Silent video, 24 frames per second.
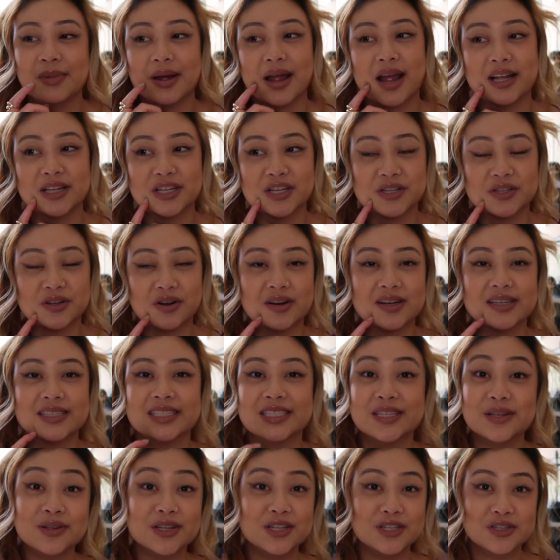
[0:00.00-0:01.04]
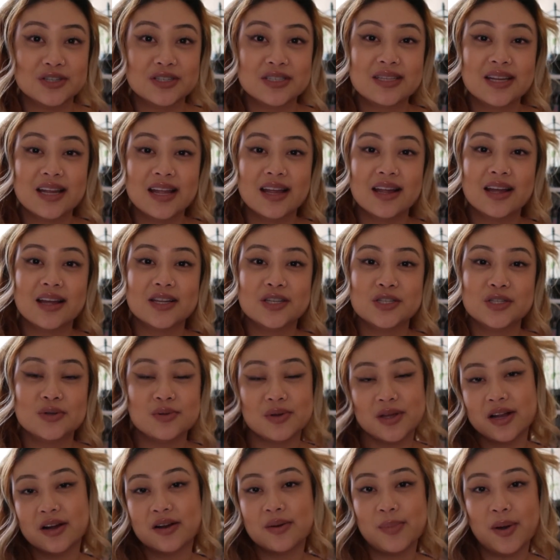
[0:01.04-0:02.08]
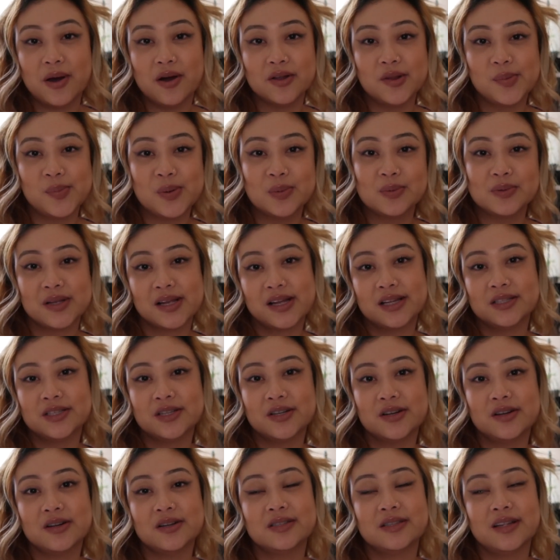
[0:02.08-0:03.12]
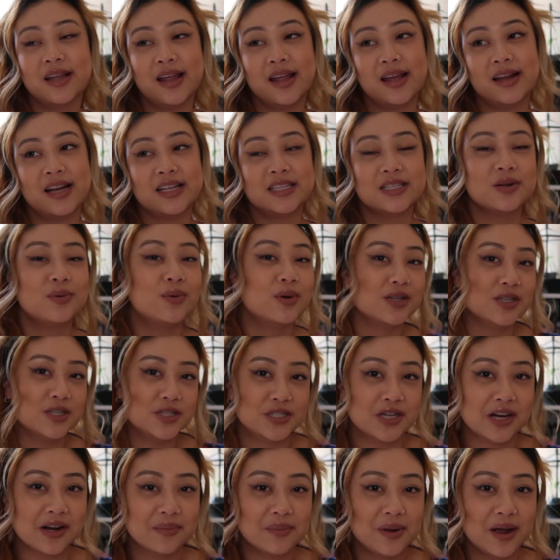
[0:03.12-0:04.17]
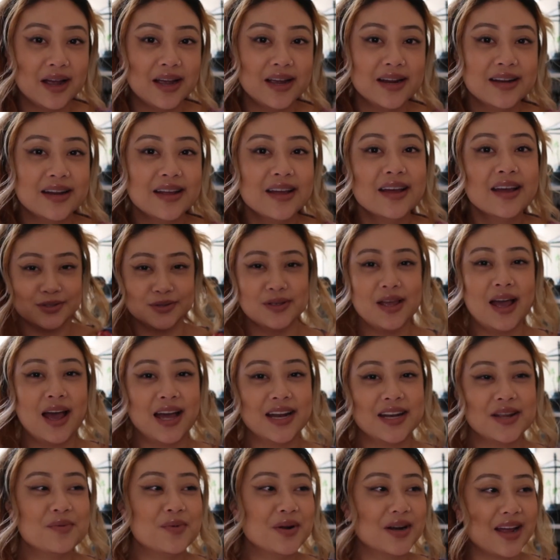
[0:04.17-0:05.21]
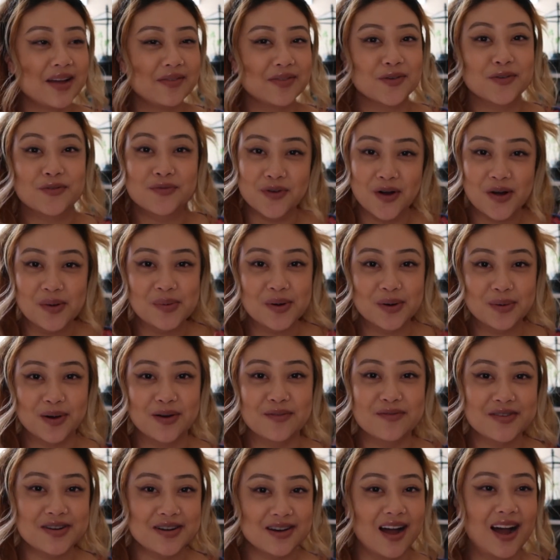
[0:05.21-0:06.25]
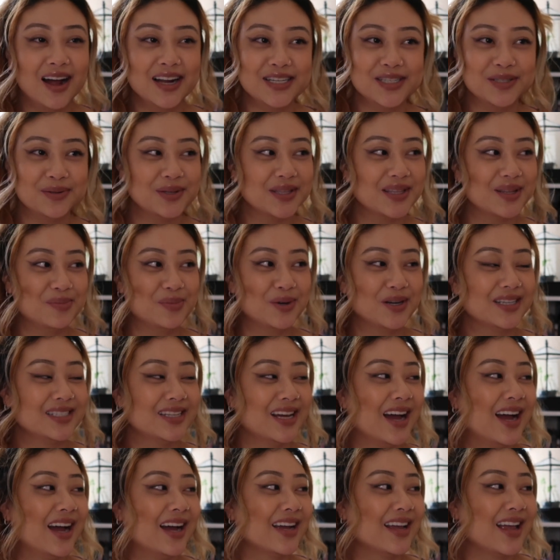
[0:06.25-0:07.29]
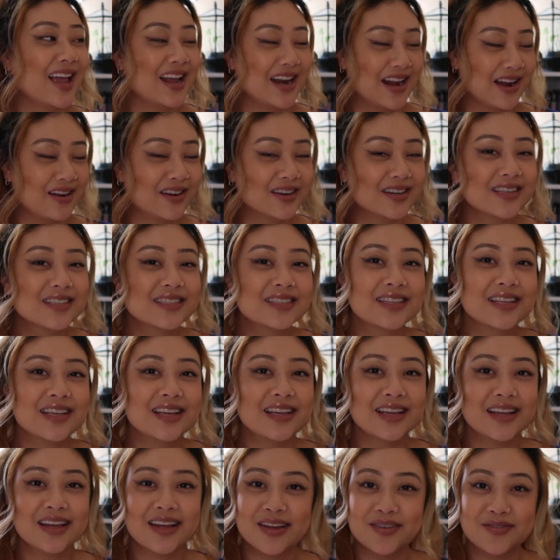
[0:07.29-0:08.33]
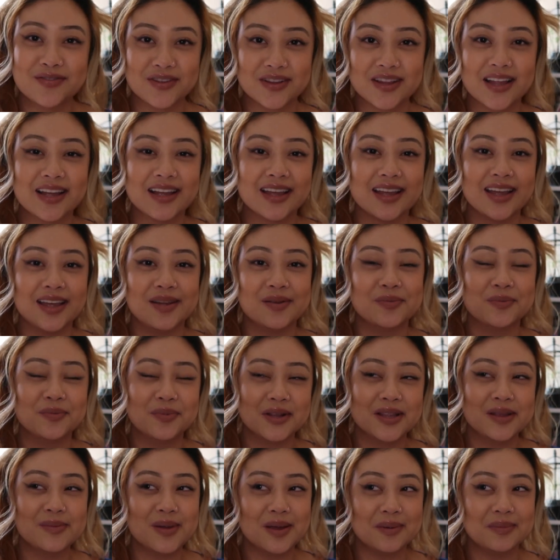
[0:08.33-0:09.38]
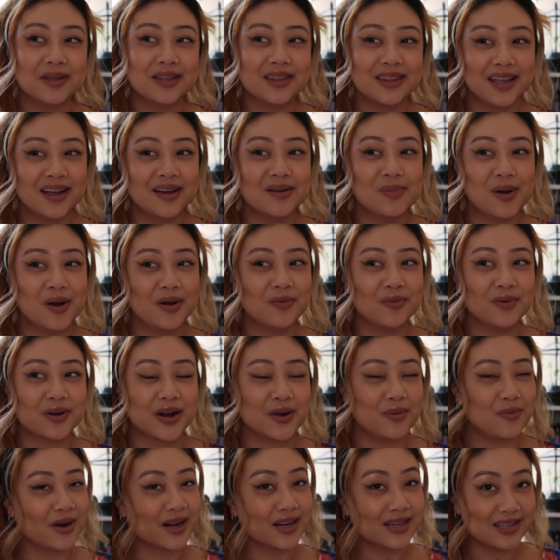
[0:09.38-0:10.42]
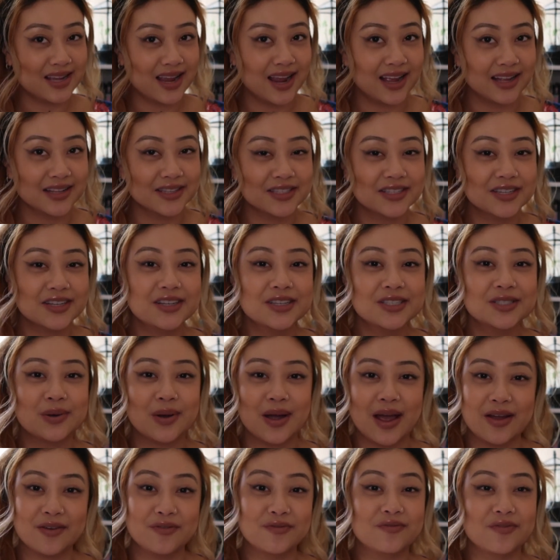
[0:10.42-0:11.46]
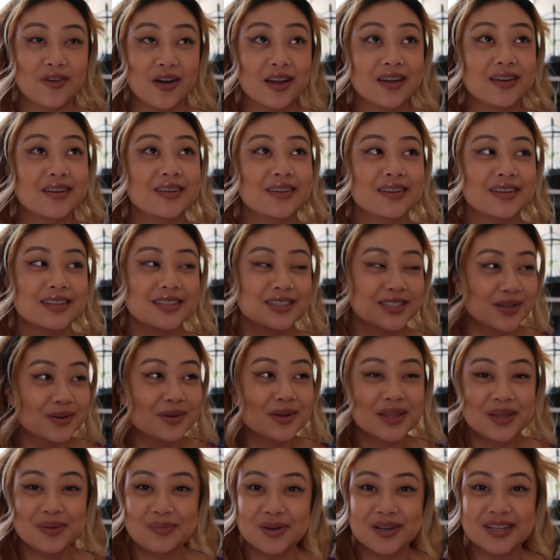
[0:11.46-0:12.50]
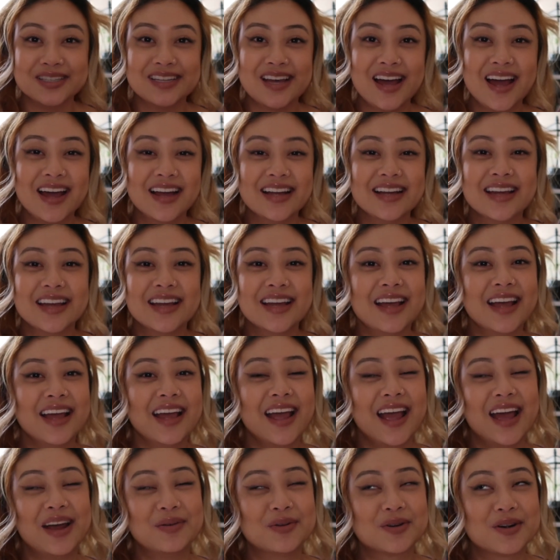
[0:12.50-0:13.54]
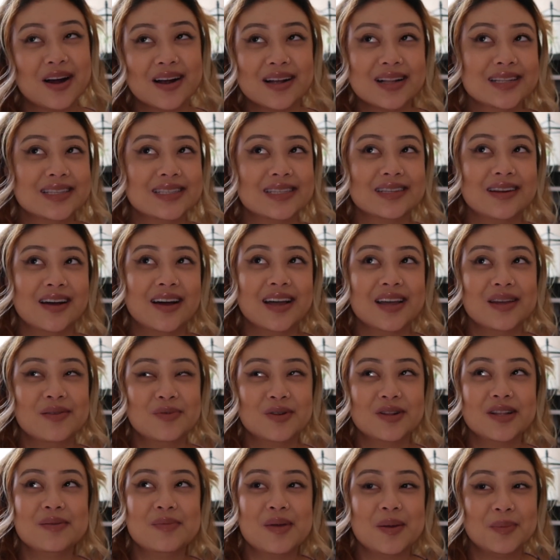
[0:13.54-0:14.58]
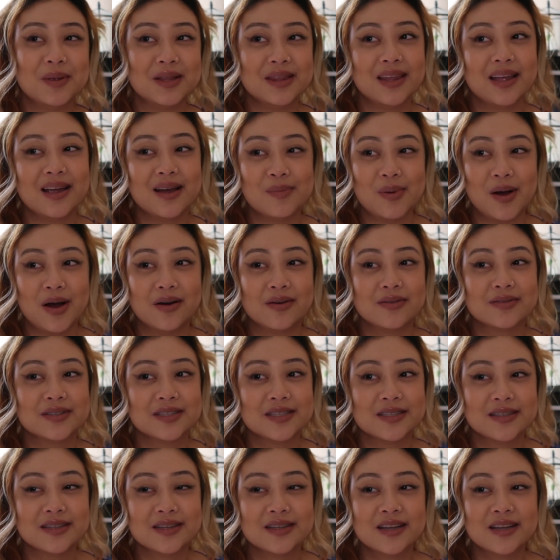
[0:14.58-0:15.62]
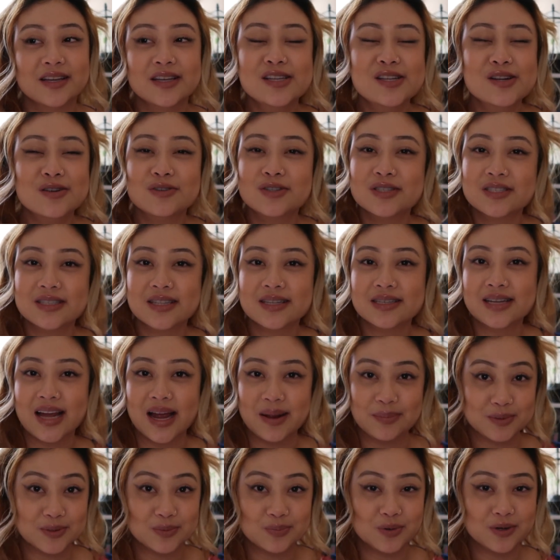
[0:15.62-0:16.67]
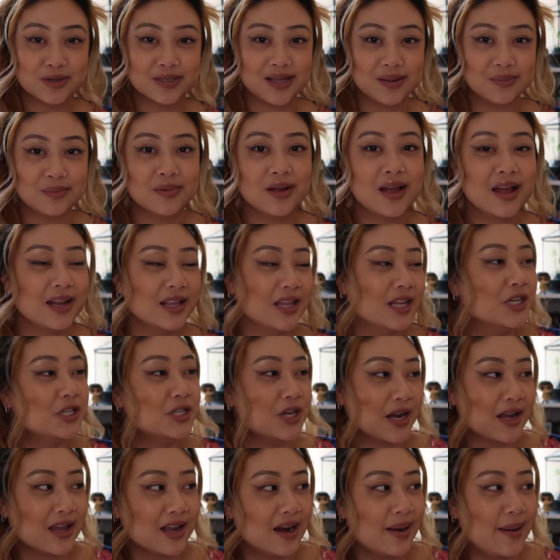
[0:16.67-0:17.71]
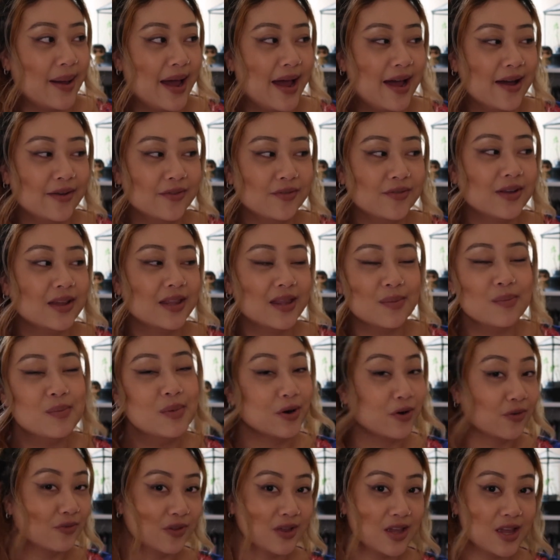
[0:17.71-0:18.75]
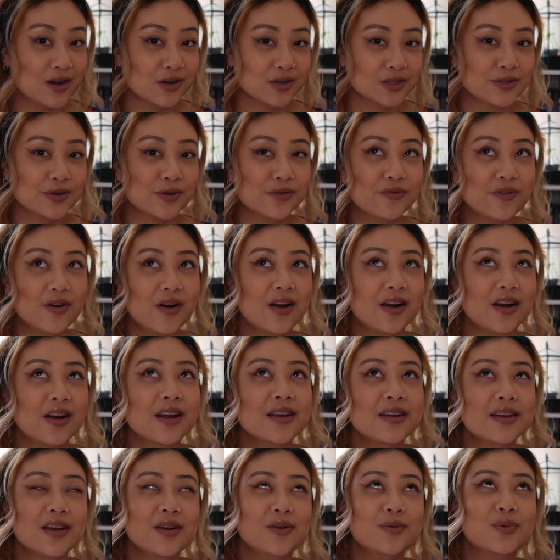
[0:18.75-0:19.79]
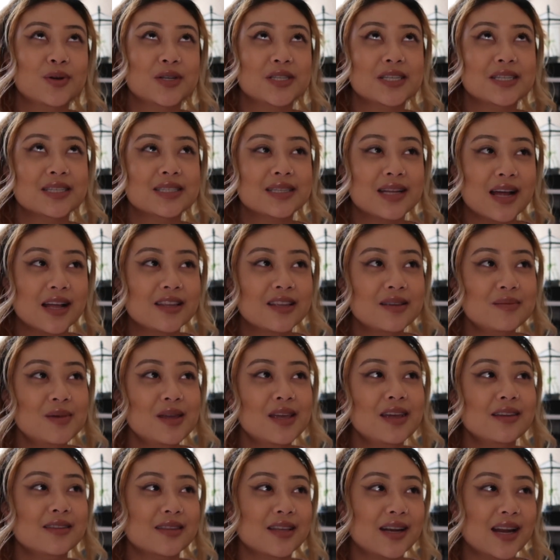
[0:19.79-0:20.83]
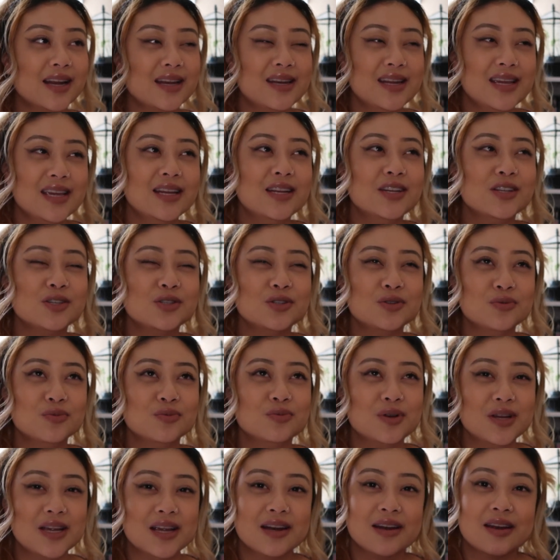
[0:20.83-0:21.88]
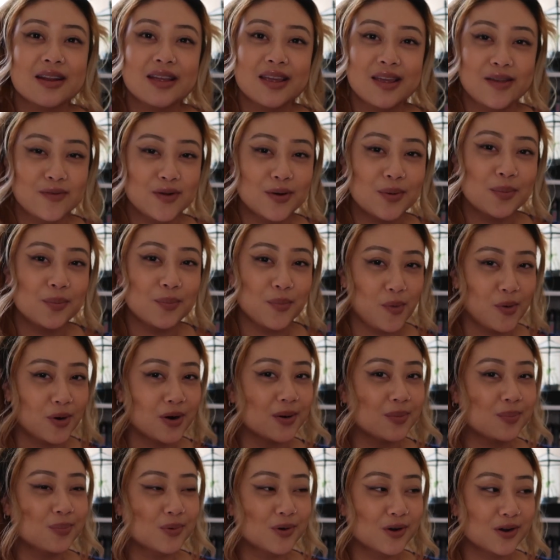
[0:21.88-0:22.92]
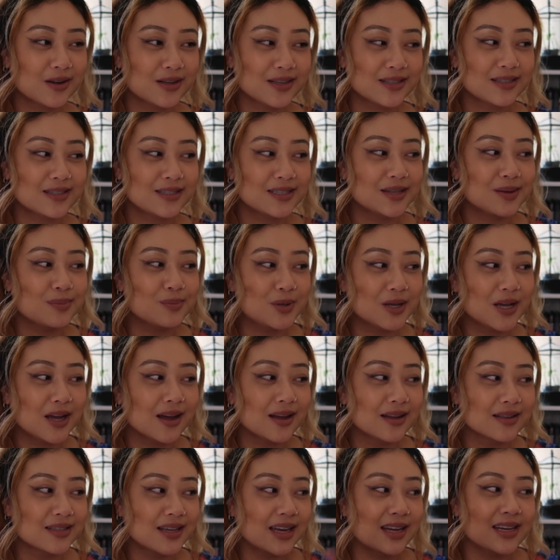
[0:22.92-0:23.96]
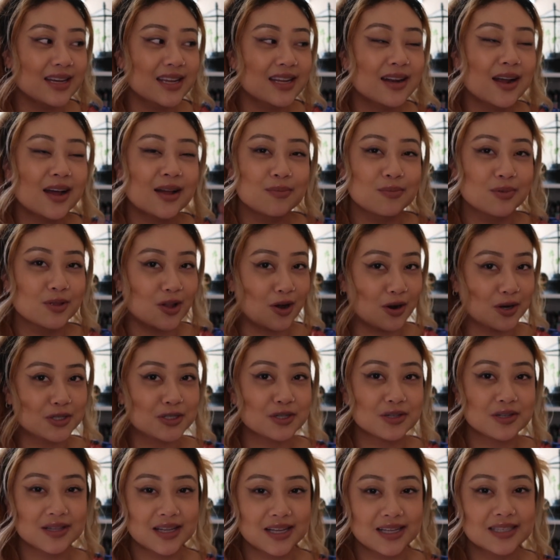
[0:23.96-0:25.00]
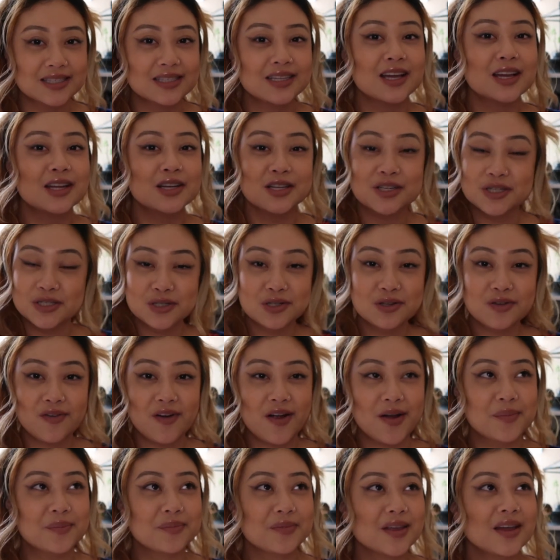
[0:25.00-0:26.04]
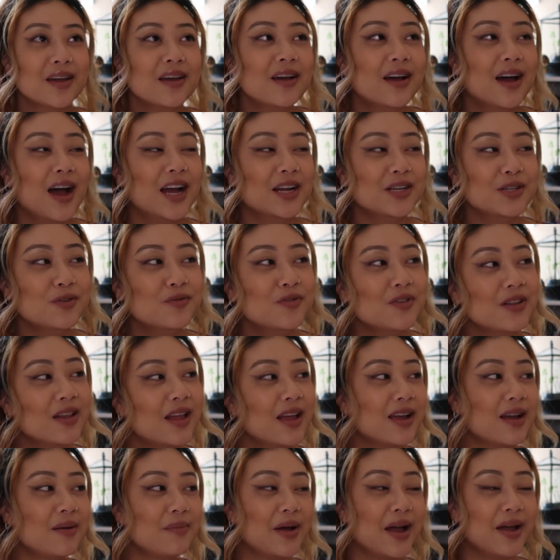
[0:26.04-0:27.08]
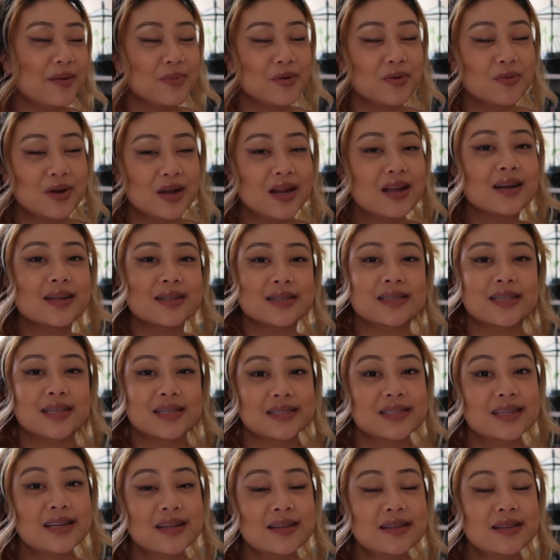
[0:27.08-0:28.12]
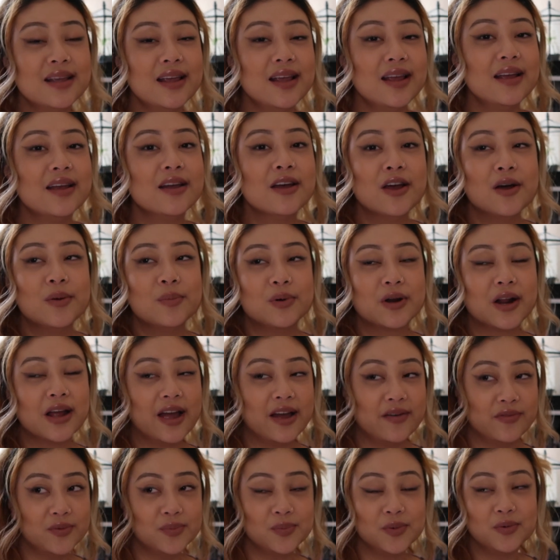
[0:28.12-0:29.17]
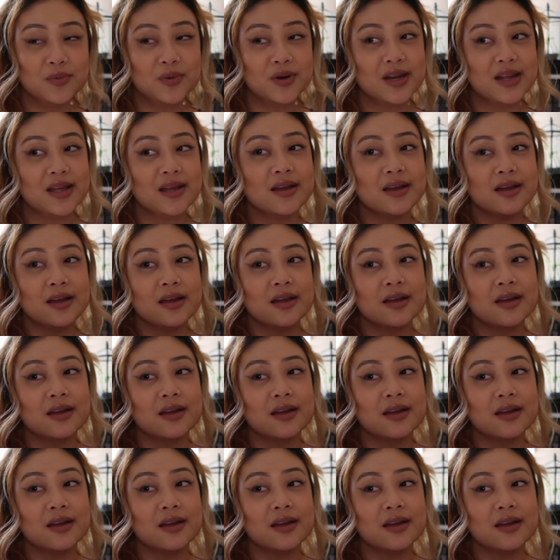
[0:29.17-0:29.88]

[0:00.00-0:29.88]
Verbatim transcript: my answers are, it's still interesting to hear about other people's answers, and I still want to share mine. So yeah, I didn't want to have the FOMO of not doing the book tag, and I honestly feel like it really made me think about what I wanted to answer, so I had fun doing the book tag. And regardless or not, it really made me think about, you know, just the types of books I'm and the check-in I have in the middle of the year so far, which is telling me that I need to read even more books because I need a larger list to choose from. I do feel like I've been reading consistently, but I haven't been reading